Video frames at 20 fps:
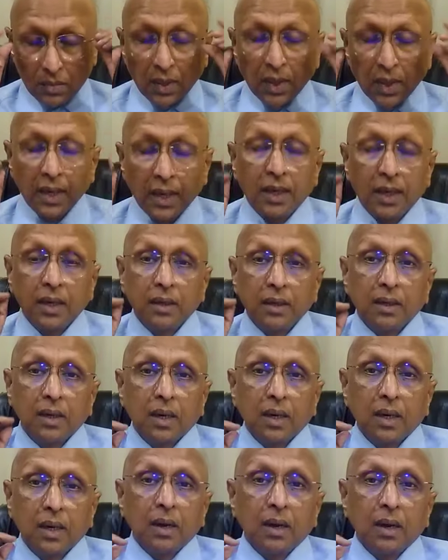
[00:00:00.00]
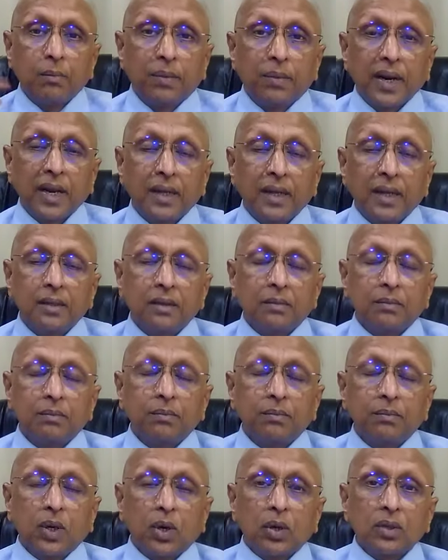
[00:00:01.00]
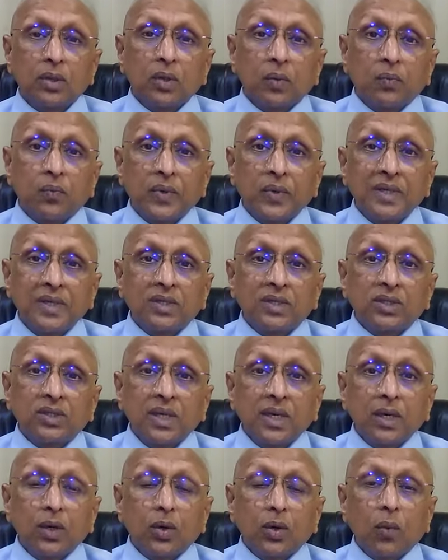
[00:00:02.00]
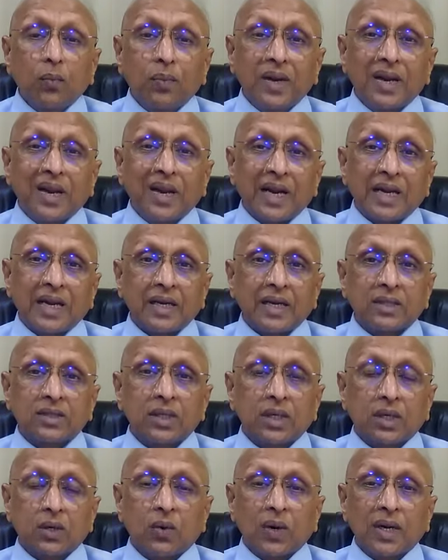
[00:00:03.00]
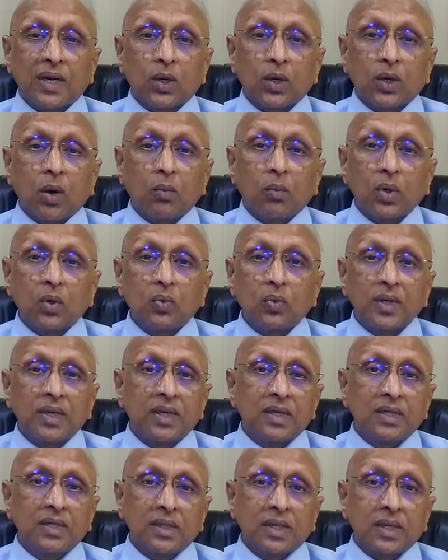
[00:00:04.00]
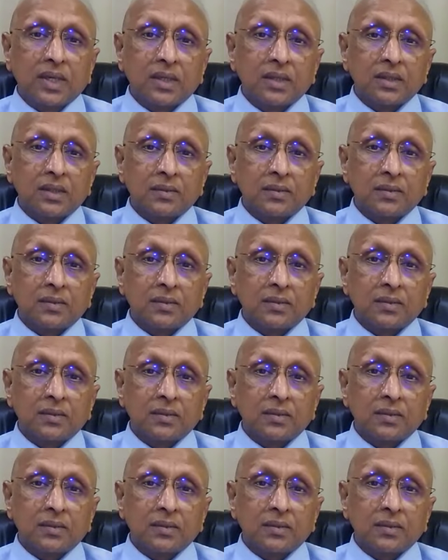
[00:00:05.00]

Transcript: head, brain, because of which syncopal attacks are quite common with digital.